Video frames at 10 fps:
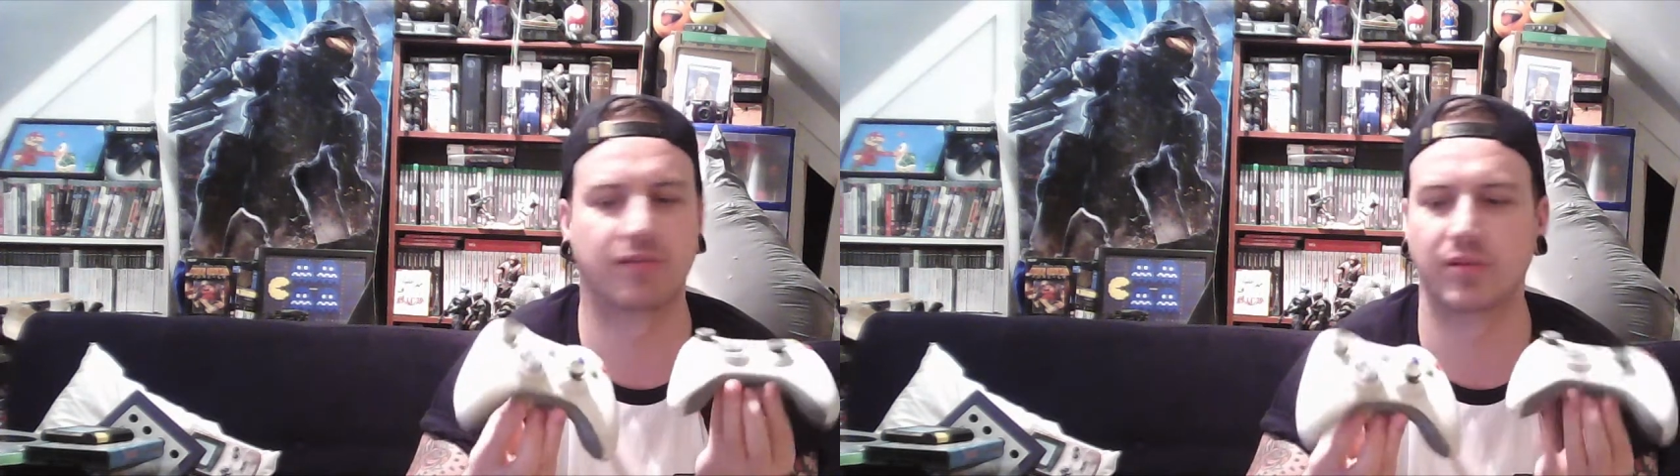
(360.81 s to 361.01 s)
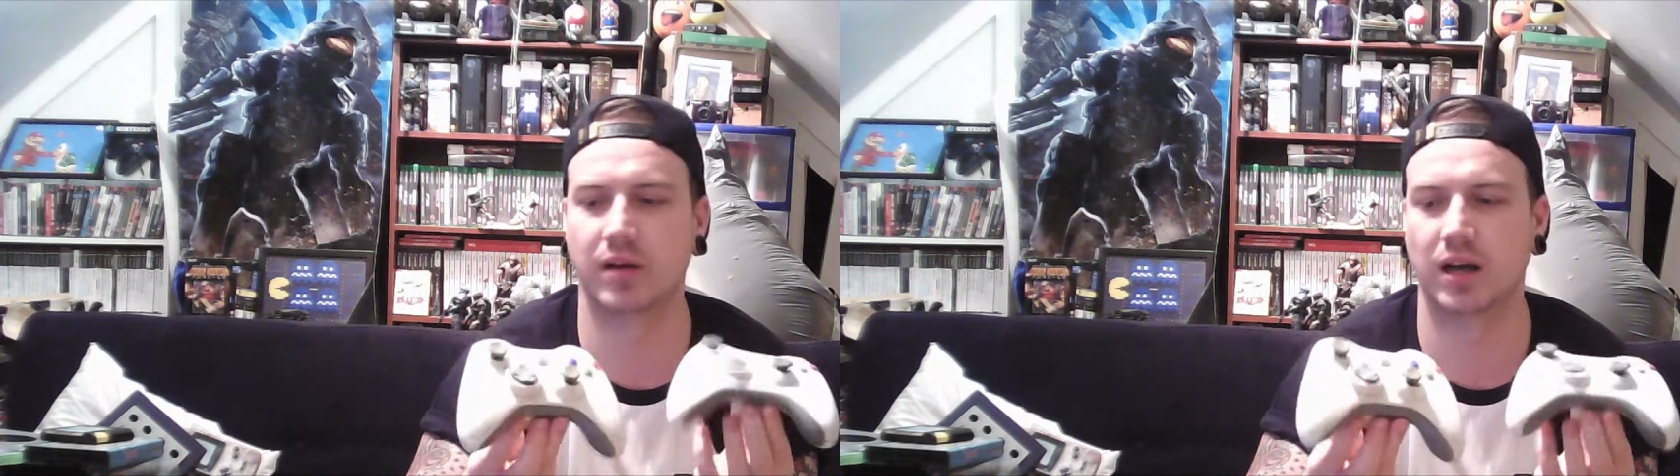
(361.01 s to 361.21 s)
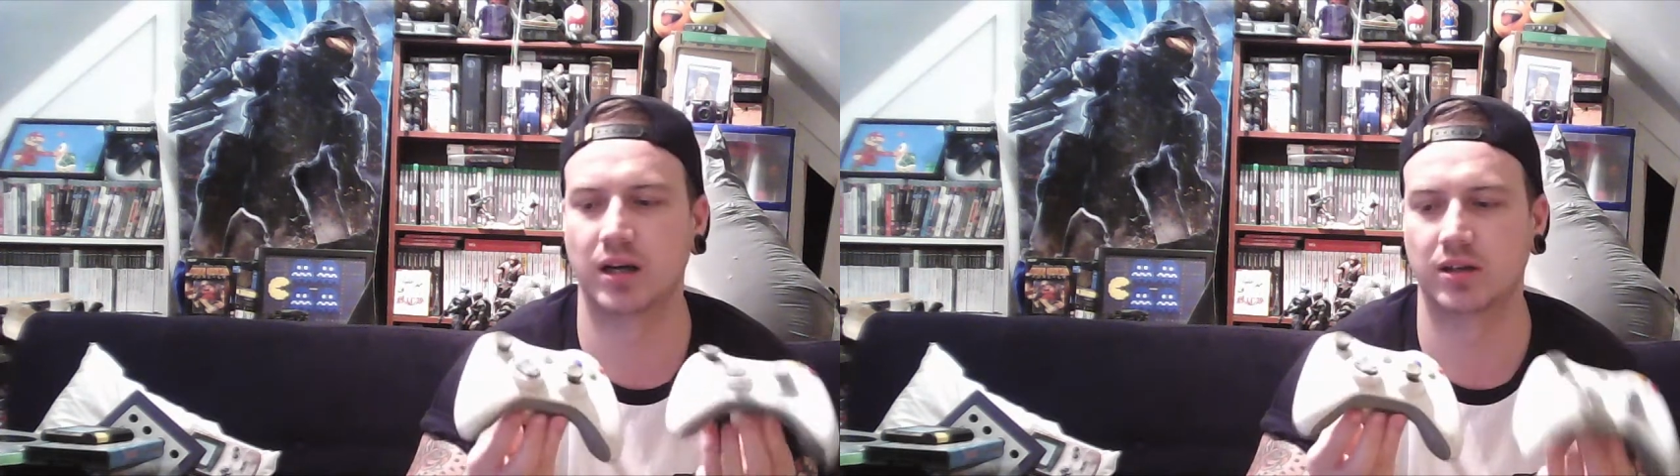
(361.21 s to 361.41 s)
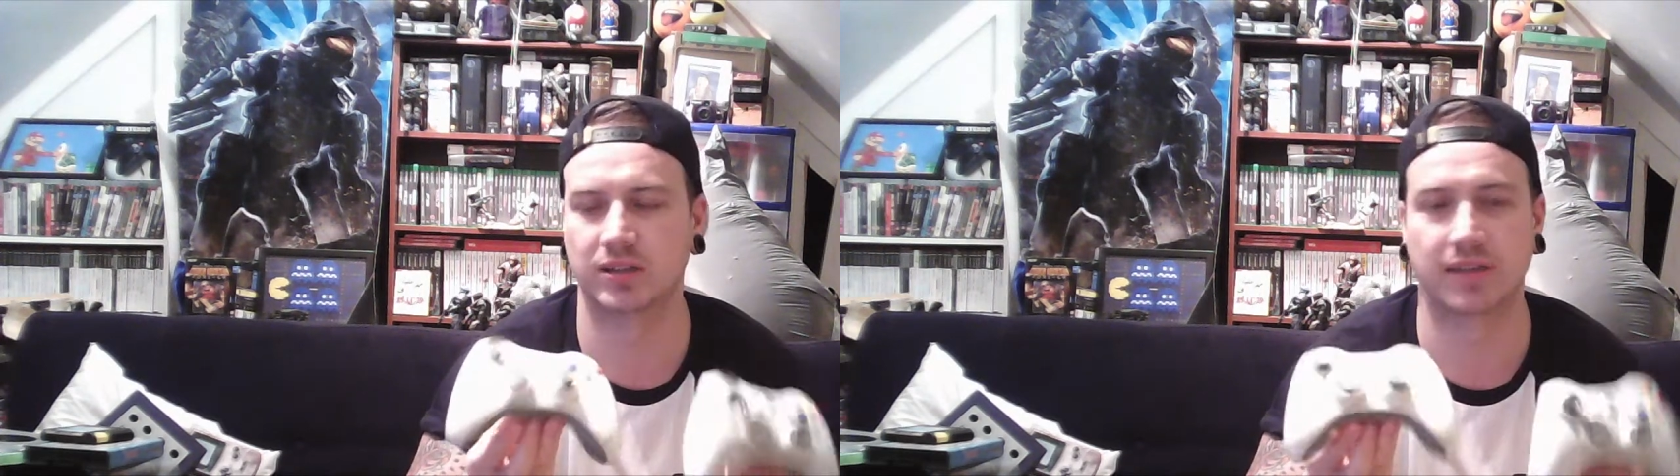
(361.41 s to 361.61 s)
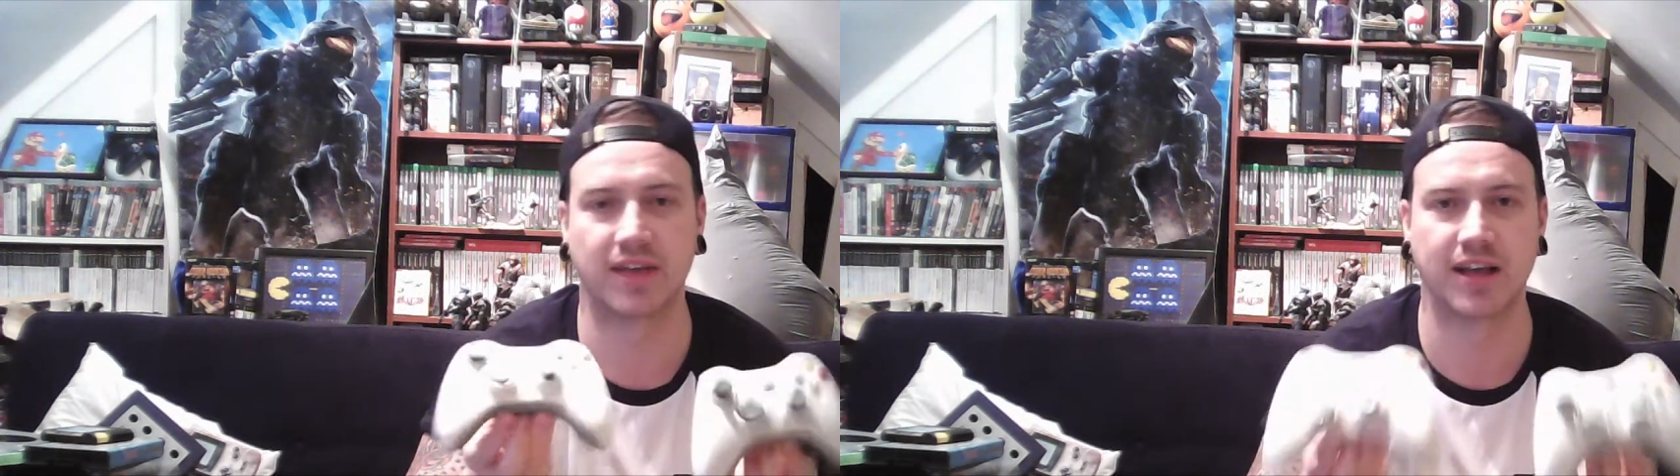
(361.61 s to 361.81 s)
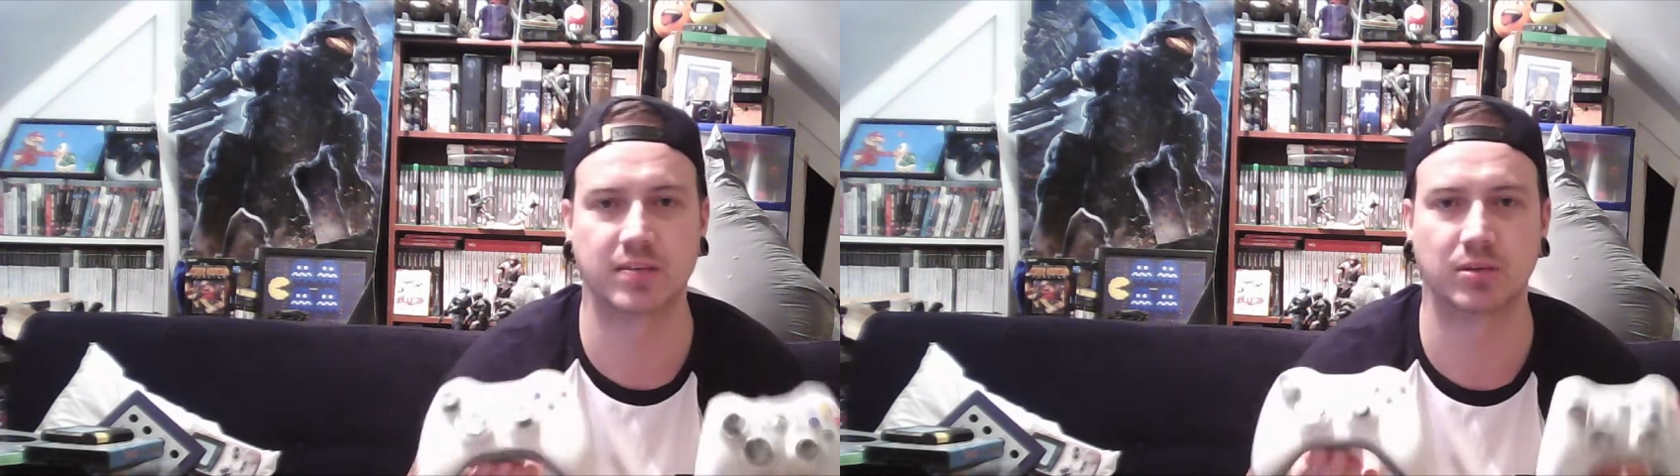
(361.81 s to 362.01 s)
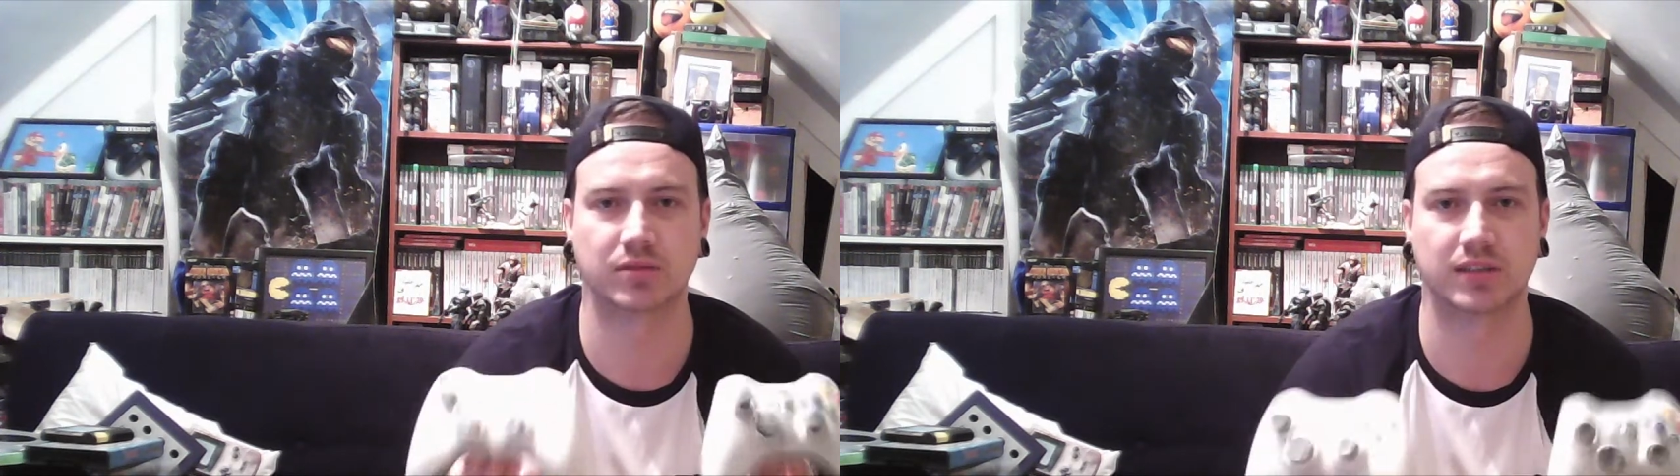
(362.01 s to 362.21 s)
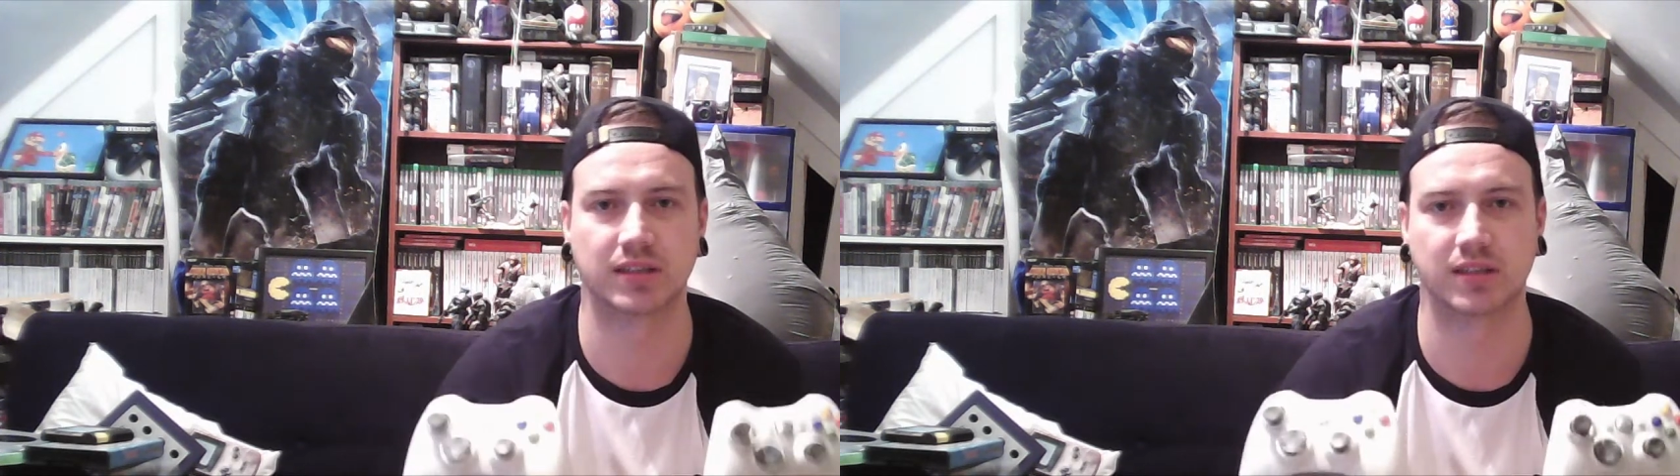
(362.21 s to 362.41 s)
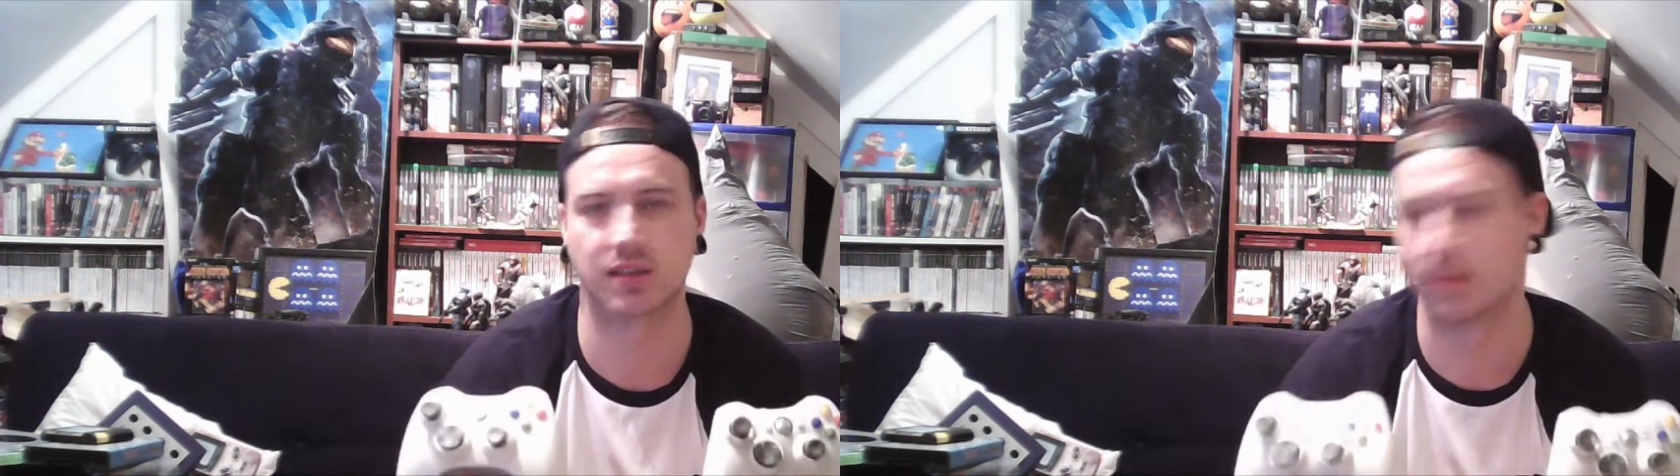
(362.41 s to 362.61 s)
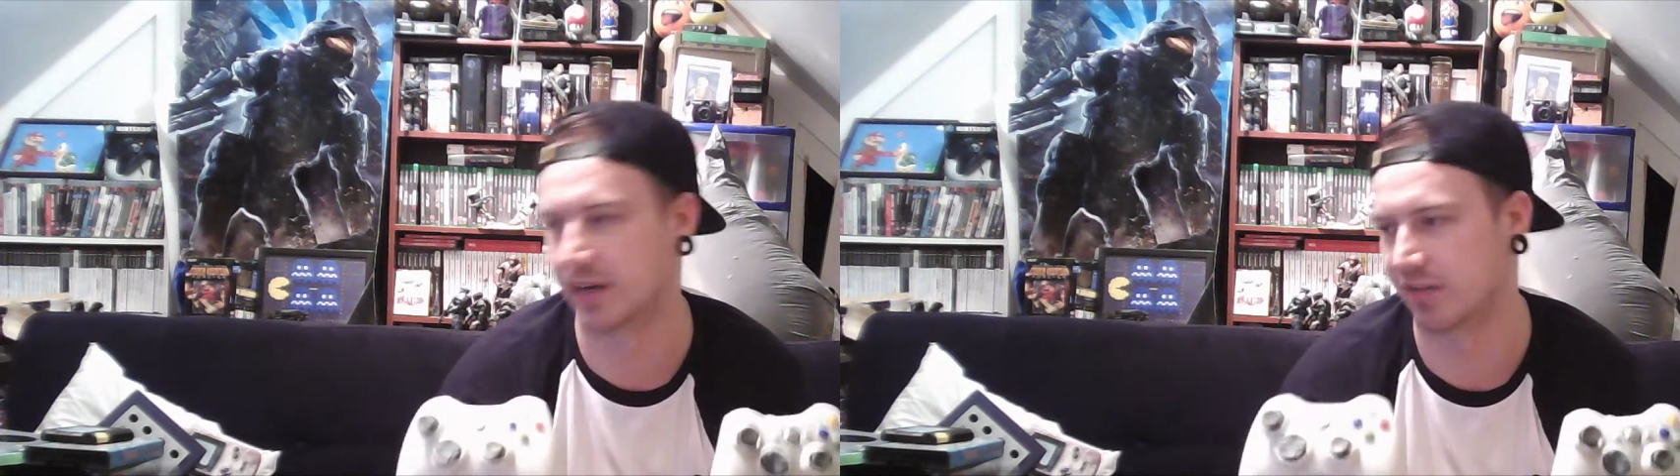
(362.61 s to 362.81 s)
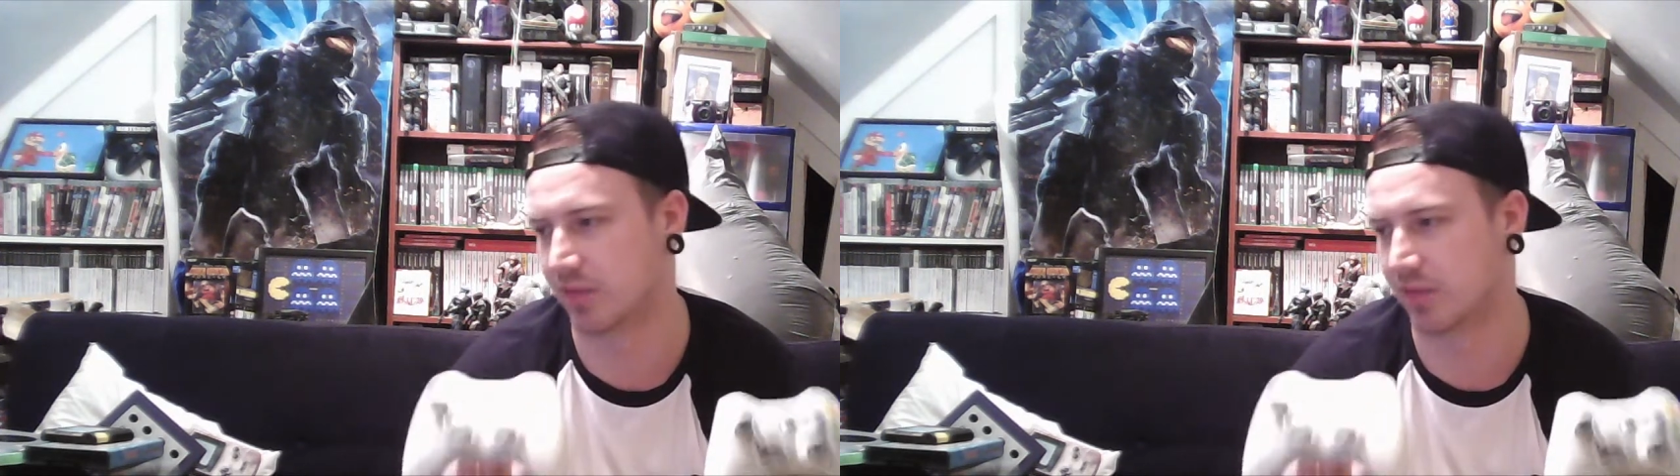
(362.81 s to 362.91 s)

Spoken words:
because I have Xbox 360s coming out of my